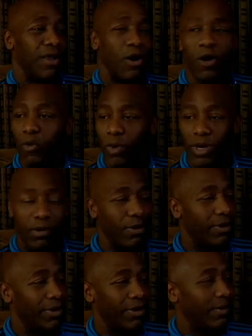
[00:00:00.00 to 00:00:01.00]
Oh,
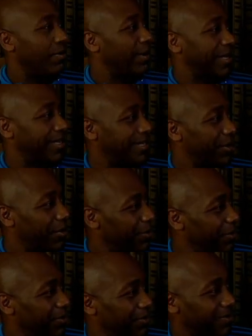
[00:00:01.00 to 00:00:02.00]
well, oh, I didn't
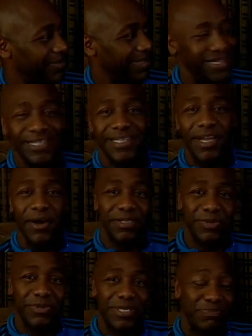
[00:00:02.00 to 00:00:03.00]
know that the
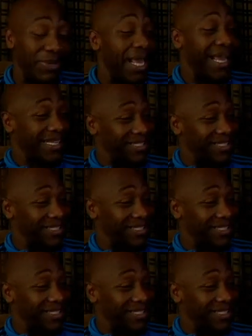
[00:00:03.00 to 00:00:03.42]
character was black.